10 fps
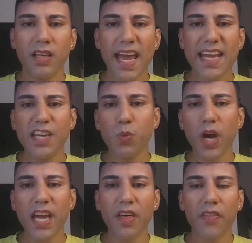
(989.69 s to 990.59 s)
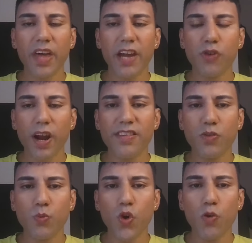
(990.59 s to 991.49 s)
any way that they are trying to
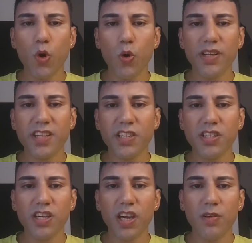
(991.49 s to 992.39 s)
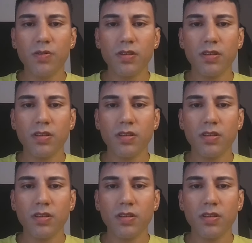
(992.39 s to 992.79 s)
groom or condition you,